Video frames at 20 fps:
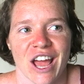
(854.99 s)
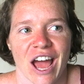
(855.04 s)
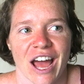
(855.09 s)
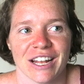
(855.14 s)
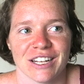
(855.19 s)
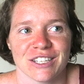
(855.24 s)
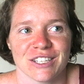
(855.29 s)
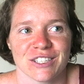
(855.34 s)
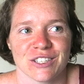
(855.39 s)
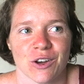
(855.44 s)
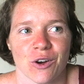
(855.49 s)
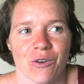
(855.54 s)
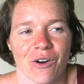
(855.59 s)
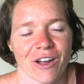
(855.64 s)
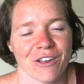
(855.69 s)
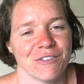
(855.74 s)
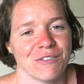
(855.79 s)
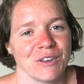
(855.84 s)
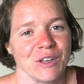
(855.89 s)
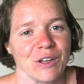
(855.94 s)
And so
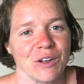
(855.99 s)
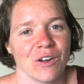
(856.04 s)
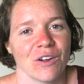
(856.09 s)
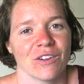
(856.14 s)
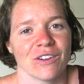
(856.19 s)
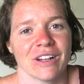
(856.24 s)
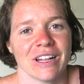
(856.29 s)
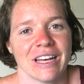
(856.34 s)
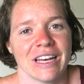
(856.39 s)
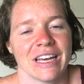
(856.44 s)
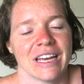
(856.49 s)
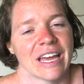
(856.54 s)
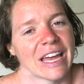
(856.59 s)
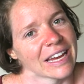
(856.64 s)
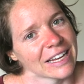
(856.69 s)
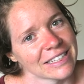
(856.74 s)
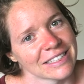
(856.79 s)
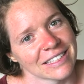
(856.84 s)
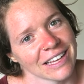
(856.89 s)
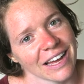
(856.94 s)
I feel
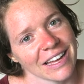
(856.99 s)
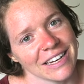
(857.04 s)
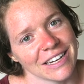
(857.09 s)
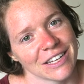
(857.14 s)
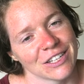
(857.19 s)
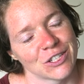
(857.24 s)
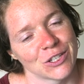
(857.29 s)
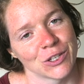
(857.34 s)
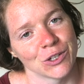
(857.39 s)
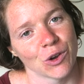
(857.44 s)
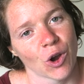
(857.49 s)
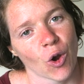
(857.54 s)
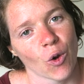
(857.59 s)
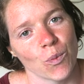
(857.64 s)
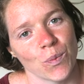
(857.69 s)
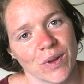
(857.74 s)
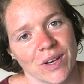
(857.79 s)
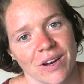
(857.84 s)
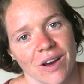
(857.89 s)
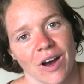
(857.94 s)
excited to
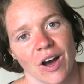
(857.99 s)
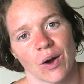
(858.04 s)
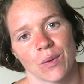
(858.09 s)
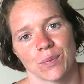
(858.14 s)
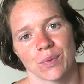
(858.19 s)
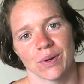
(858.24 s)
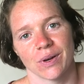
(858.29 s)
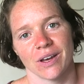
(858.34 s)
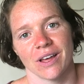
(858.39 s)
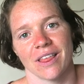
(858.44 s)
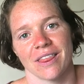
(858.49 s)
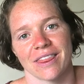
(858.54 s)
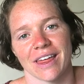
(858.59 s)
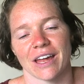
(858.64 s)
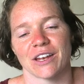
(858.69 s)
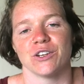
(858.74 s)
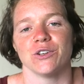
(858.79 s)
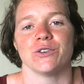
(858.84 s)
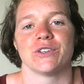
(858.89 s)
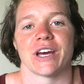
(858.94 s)
open up
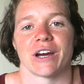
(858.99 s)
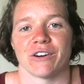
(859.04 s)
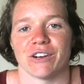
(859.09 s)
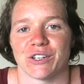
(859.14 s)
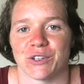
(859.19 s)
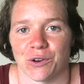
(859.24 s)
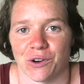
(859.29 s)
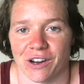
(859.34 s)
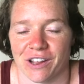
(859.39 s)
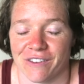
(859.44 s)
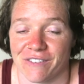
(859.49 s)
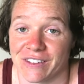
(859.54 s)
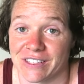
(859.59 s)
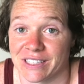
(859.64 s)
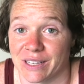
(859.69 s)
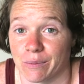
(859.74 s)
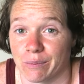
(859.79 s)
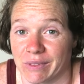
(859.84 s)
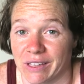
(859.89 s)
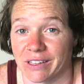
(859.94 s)
that new territory if it's
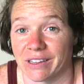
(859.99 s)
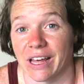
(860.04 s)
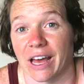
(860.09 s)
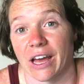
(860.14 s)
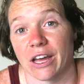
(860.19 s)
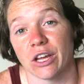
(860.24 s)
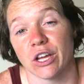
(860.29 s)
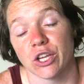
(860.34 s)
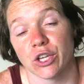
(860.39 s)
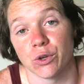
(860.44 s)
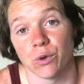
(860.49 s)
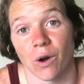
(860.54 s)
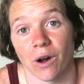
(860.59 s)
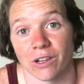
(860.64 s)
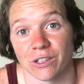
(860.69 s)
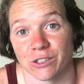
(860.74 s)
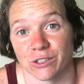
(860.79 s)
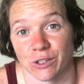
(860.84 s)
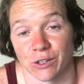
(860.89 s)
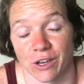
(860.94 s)
something that you
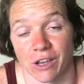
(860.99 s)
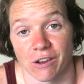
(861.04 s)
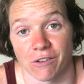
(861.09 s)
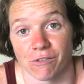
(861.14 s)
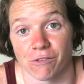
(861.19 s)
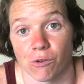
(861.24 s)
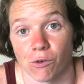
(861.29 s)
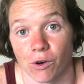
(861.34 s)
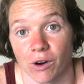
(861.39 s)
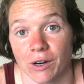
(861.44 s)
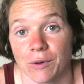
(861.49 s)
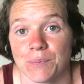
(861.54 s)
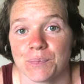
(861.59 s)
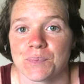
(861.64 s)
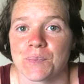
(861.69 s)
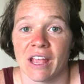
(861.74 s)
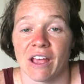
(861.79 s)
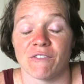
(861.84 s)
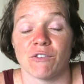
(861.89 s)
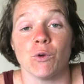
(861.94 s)
all are looking for.
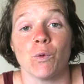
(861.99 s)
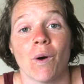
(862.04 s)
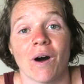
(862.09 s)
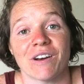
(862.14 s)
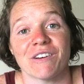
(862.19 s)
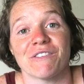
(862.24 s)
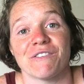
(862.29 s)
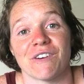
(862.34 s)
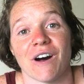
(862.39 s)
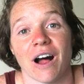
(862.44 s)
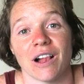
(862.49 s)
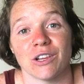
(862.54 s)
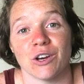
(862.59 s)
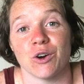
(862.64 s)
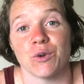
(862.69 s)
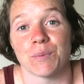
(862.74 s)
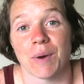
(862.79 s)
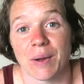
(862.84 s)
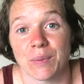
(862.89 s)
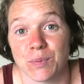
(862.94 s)
If you want to
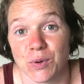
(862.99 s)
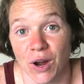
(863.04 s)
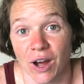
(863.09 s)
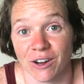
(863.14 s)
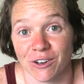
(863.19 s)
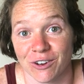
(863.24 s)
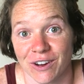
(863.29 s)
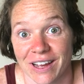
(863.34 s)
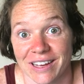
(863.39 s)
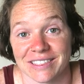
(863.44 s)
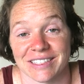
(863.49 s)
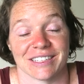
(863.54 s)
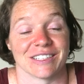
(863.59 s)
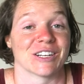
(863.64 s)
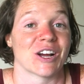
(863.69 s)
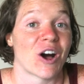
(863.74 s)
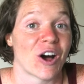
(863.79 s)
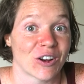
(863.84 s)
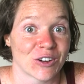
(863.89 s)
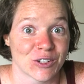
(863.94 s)
follow my progress and
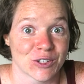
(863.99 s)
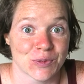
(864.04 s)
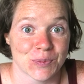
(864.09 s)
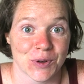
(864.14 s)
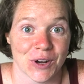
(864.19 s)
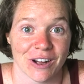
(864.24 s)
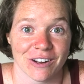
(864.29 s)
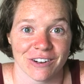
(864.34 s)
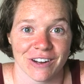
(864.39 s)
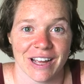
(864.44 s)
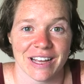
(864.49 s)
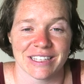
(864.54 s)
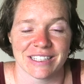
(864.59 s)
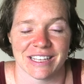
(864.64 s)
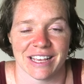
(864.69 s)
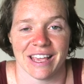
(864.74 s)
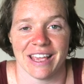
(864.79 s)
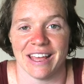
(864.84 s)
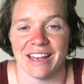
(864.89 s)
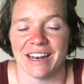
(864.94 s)
Conor's progress
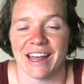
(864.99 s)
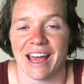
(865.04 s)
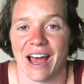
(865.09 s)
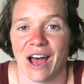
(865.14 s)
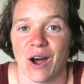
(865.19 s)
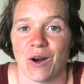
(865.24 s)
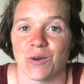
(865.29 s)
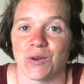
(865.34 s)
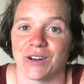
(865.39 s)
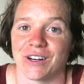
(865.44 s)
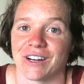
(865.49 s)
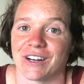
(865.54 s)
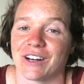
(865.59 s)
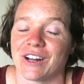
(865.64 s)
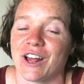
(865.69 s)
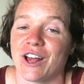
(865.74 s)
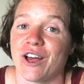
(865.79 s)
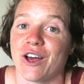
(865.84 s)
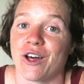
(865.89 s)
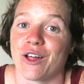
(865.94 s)
in our
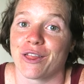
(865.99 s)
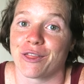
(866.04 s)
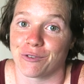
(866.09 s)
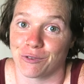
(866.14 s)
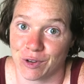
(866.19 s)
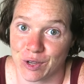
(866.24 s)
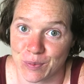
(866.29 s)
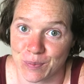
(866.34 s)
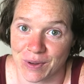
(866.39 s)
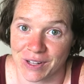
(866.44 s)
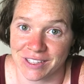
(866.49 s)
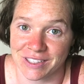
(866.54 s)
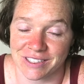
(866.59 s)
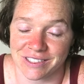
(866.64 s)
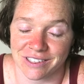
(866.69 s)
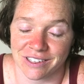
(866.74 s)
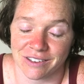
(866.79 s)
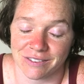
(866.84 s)
three months